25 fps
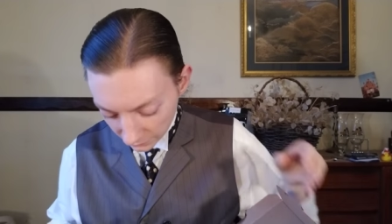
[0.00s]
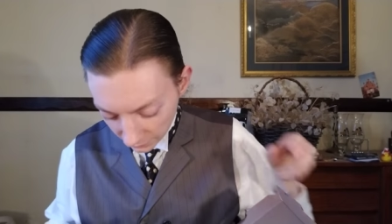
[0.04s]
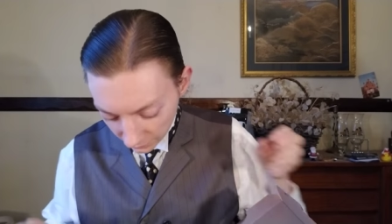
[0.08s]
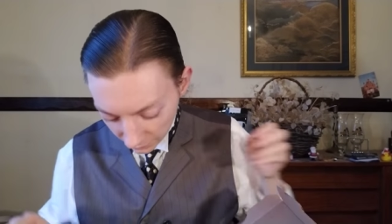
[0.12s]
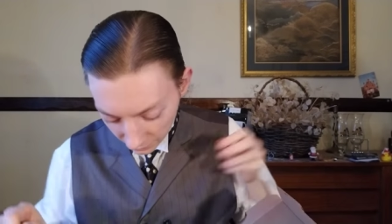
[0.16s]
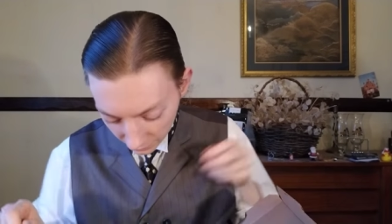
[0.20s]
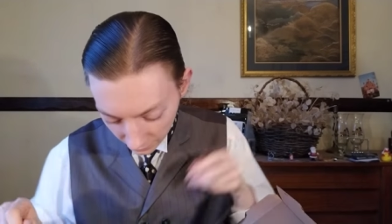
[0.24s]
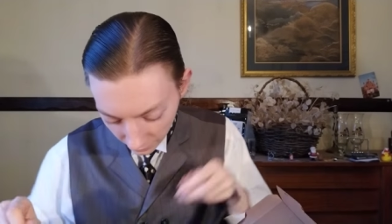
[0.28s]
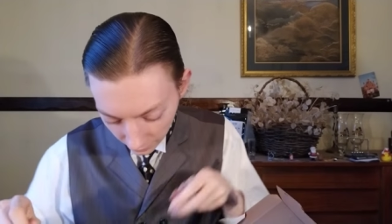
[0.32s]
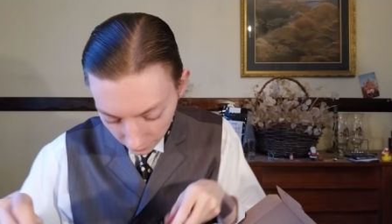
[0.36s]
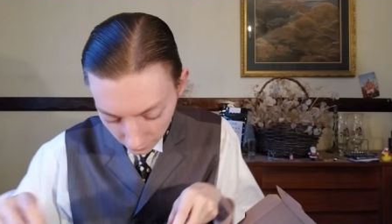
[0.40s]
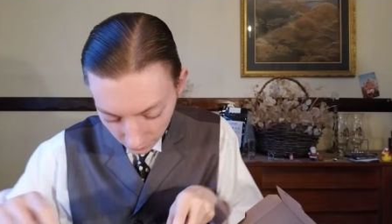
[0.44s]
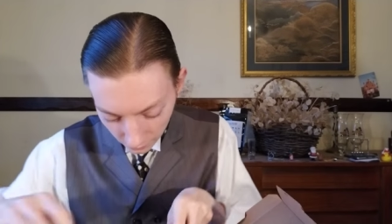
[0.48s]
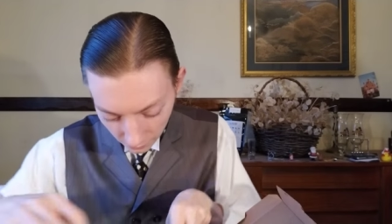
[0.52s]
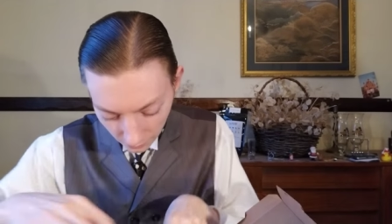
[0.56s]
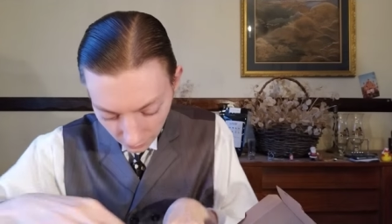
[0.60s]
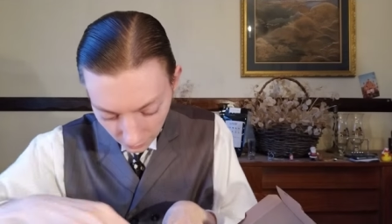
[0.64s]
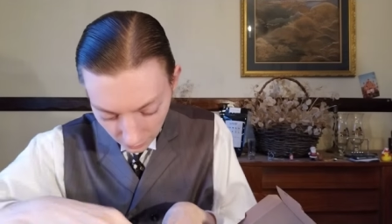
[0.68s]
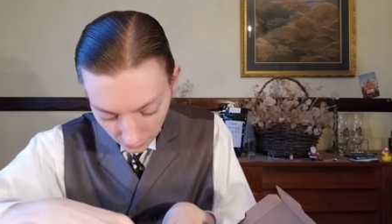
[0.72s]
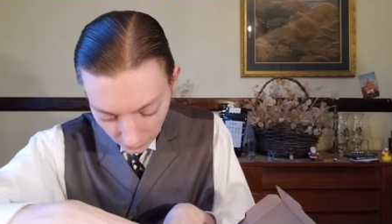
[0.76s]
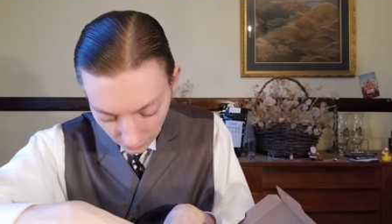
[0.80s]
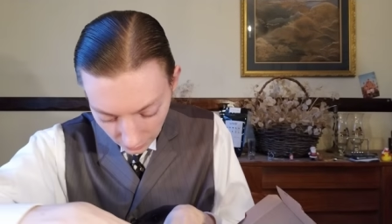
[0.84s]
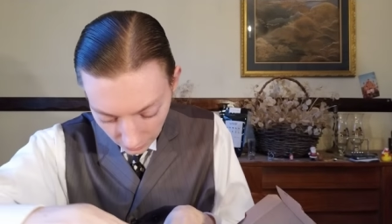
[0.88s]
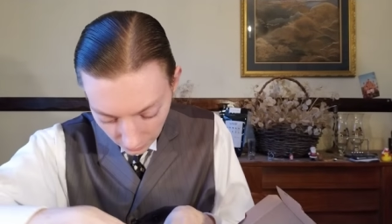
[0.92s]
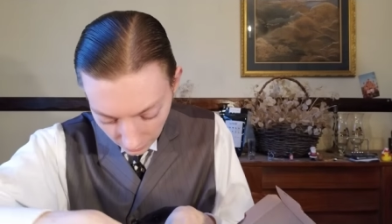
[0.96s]
to say.
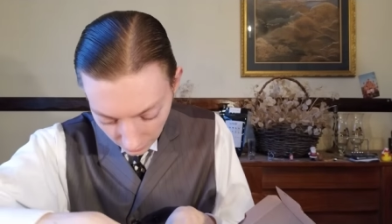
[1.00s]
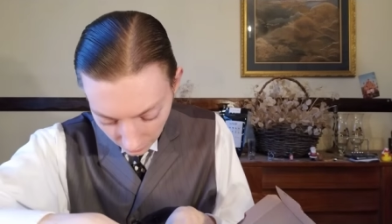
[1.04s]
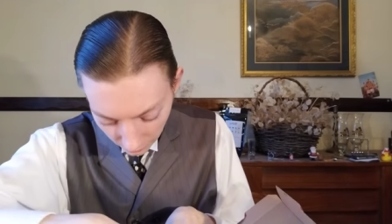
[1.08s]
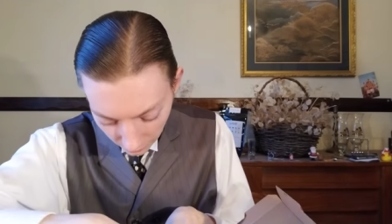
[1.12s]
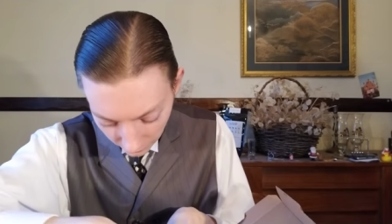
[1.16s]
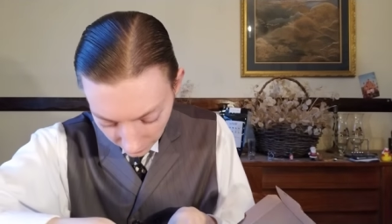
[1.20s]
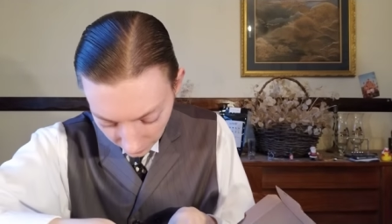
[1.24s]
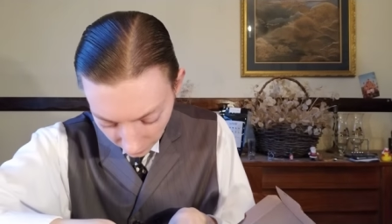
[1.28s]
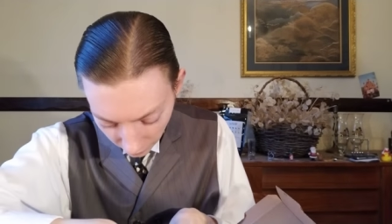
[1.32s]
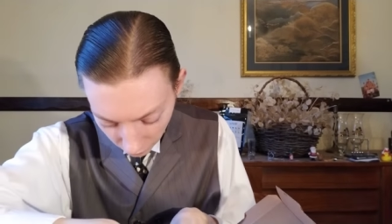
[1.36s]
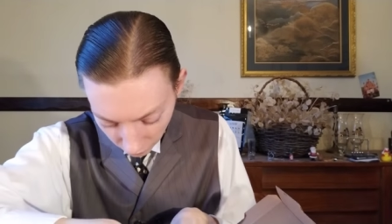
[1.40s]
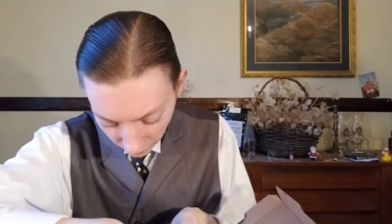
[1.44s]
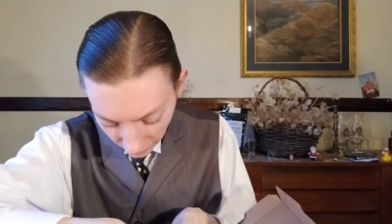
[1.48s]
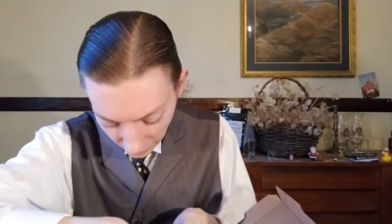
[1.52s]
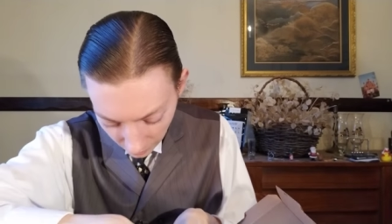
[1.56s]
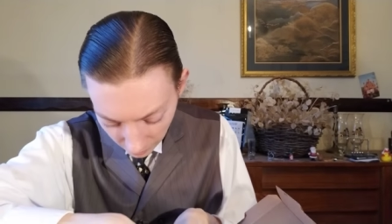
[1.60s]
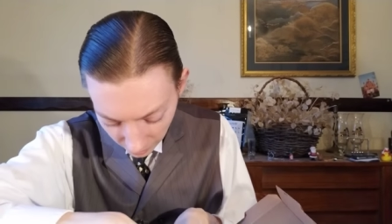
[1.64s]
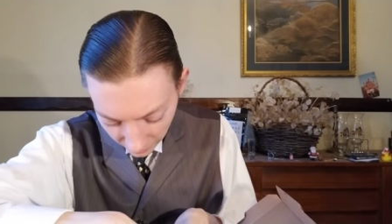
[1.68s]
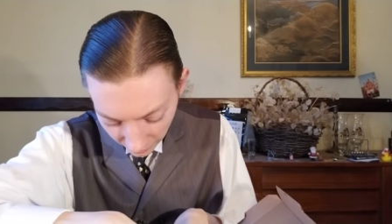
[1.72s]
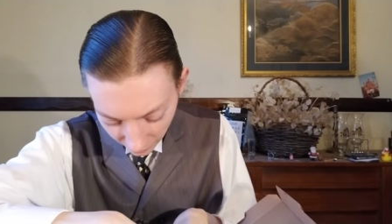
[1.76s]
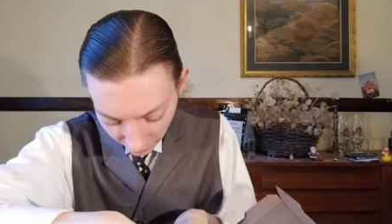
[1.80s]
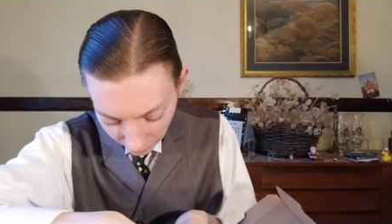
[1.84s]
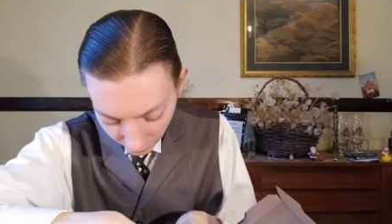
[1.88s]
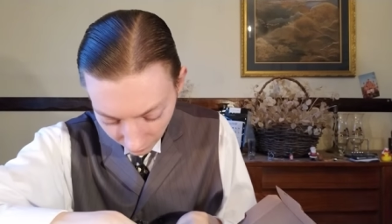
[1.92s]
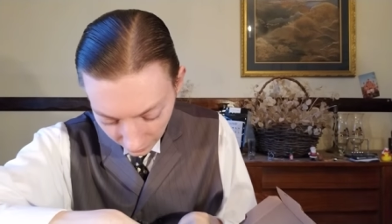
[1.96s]
Let's grab a
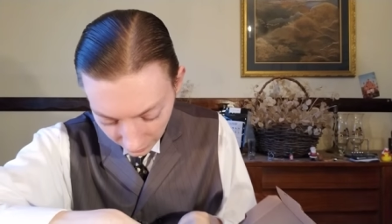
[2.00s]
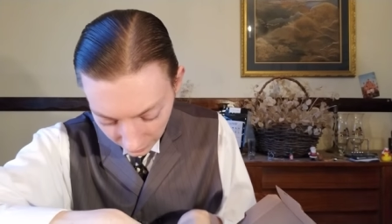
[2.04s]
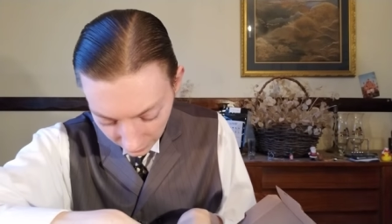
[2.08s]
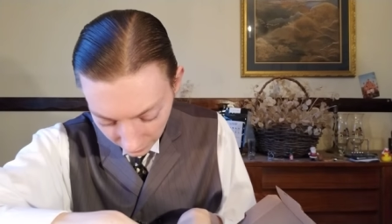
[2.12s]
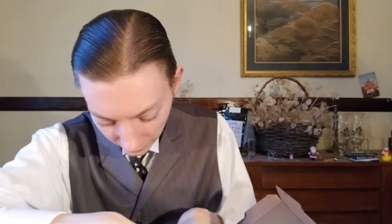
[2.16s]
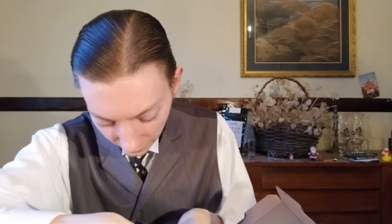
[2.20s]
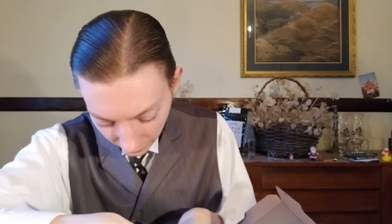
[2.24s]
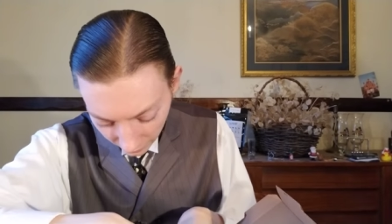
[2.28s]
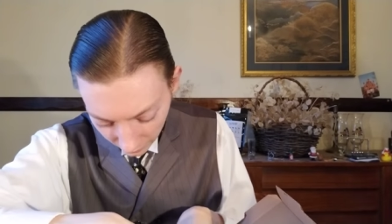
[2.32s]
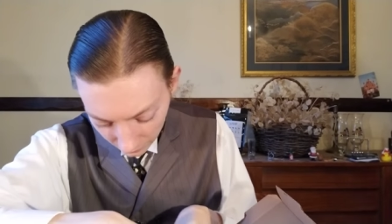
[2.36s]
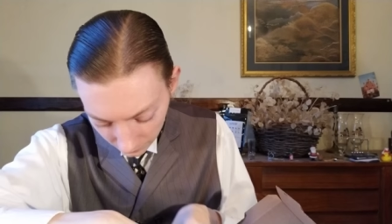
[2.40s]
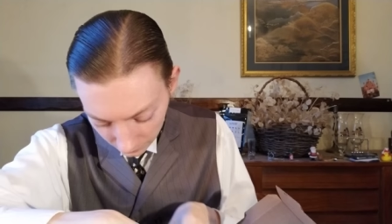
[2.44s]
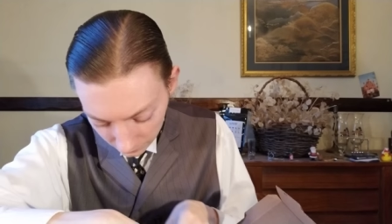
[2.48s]
slice.